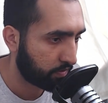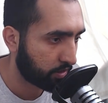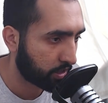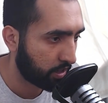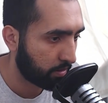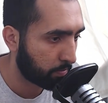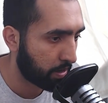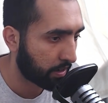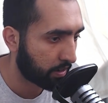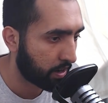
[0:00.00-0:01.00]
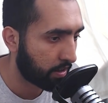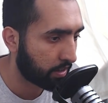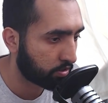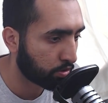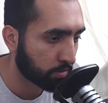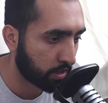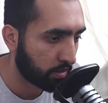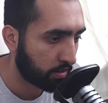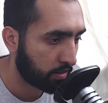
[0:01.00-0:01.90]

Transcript: Okay, bang, now that's zoomed in.